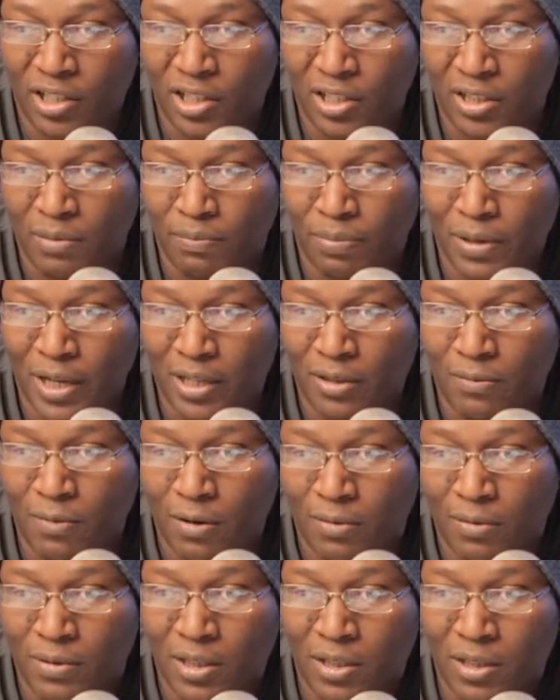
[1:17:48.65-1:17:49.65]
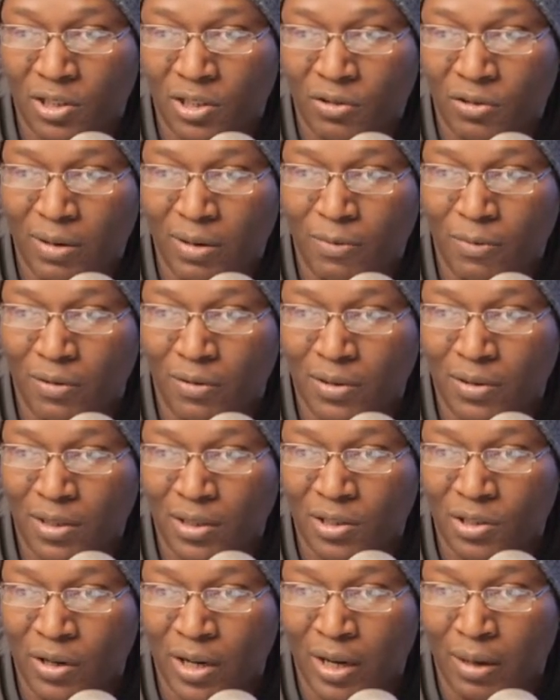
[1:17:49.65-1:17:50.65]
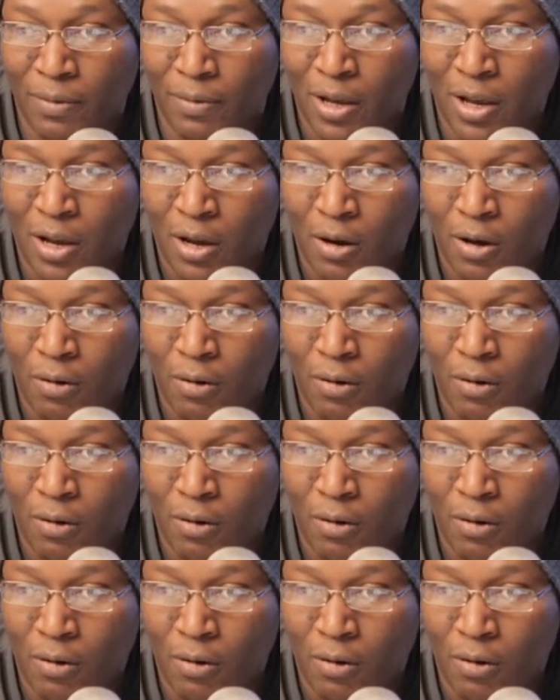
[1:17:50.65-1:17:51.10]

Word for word: Justin Plays, welcome to the stream. Welcome to the stream.